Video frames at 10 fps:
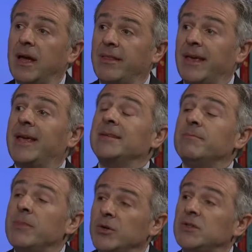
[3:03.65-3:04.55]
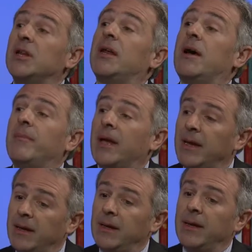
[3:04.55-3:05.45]
I think is most alarming
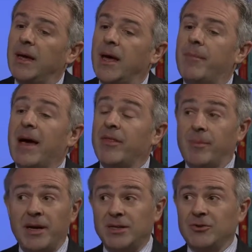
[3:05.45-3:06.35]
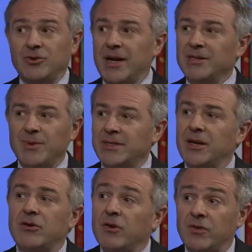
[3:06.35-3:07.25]
about the political trends we see
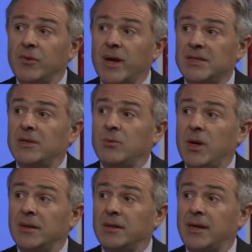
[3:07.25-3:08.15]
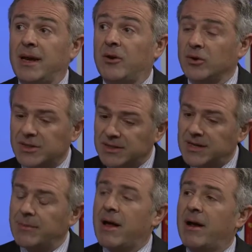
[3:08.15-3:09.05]
across the Western world today, not just
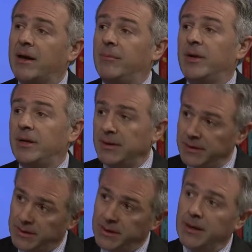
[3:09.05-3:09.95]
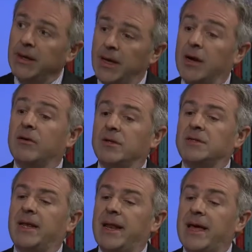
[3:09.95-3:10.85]
in America, but across
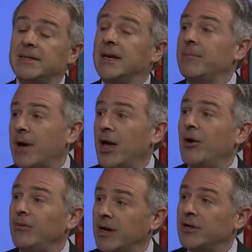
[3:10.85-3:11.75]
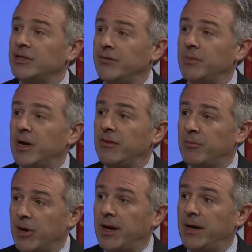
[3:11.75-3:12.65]
the Atlantic, in my own country of birth,
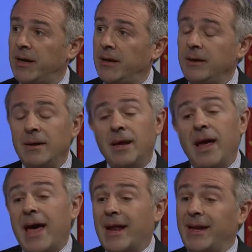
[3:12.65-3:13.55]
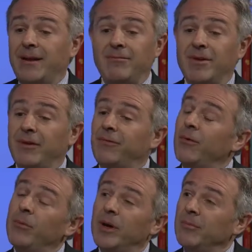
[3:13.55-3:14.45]
Britain, and in the
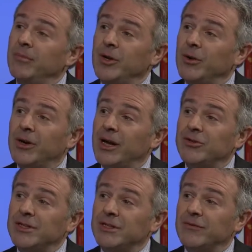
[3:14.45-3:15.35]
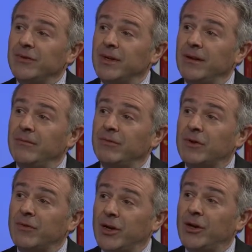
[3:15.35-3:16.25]
former you know, countries of the
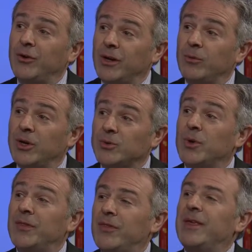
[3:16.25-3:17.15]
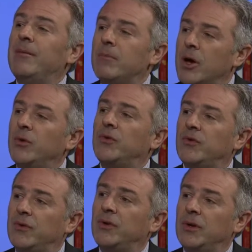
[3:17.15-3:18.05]
Soviet Union, which were the most